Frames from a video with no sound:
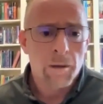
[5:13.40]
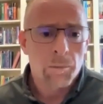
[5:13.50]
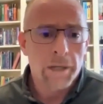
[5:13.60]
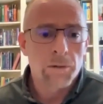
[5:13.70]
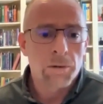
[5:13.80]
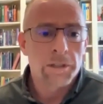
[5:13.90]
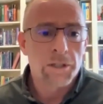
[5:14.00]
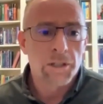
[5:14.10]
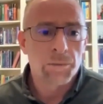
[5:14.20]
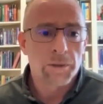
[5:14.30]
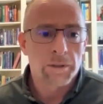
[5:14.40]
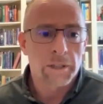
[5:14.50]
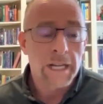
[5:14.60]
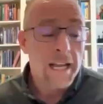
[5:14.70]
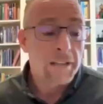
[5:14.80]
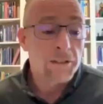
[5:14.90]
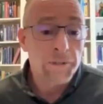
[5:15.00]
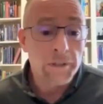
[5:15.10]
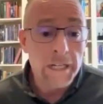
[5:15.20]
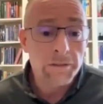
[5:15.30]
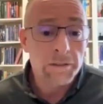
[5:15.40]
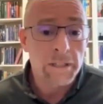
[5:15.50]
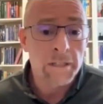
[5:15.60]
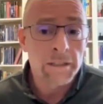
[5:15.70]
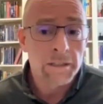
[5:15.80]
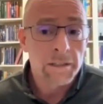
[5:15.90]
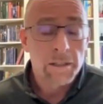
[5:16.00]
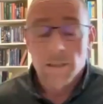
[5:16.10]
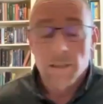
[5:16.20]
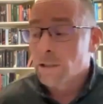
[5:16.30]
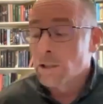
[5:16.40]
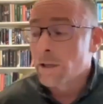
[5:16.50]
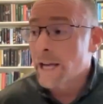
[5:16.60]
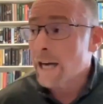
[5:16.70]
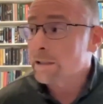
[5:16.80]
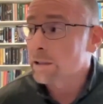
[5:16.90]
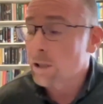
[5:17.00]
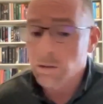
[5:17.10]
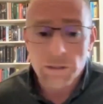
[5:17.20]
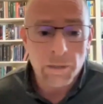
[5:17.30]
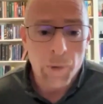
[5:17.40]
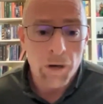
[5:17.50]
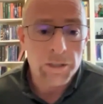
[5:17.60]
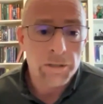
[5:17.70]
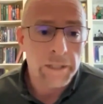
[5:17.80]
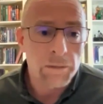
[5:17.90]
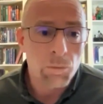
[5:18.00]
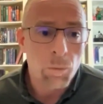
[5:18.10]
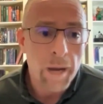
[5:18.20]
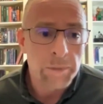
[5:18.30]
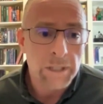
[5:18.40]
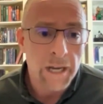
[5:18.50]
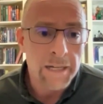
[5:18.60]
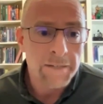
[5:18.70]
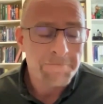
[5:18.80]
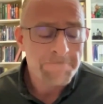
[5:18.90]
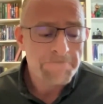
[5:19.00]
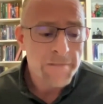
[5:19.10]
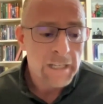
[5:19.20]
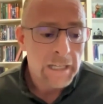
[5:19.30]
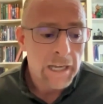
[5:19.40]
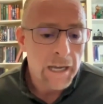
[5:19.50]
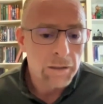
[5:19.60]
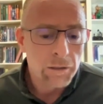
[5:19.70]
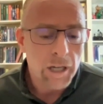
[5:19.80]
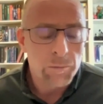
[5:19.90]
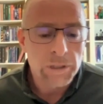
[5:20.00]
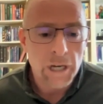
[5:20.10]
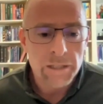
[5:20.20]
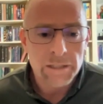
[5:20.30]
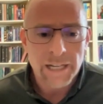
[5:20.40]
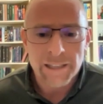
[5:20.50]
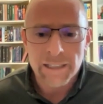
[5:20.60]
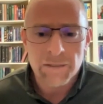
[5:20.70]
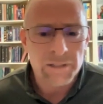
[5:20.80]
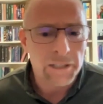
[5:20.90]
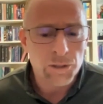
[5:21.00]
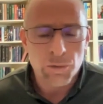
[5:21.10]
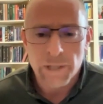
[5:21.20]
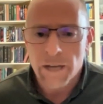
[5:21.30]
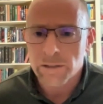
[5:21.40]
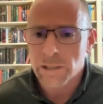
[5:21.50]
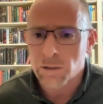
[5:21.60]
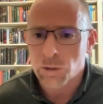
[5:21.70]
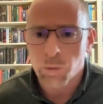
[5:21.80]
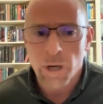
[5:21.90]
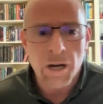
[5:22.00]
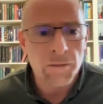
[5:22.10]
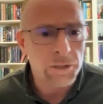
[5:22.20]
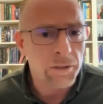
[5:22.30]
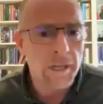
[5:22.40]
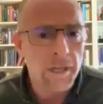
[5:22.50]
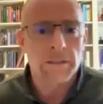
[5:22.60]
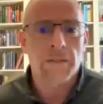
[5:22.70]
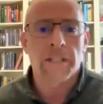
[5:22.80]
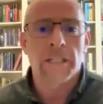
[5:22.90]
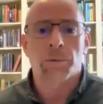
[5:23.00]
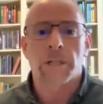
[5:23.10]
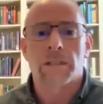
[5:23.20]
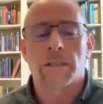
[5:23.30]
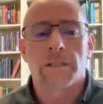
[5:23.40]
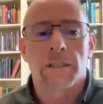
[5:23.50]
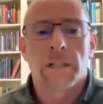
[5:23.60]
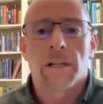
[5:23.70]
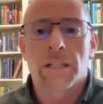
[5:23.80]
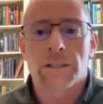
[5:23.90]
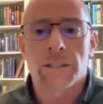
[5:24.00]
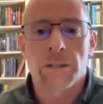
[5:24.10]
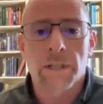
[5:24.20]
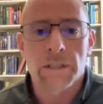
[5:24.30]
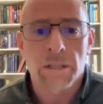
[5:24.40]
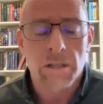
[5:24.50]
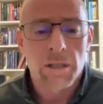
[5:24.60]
by Gordon Hugenberger. And so if you're interested, you can actually go to the Park Street website and look up judges. And I think it was like 2012 or 2011, he preached a series,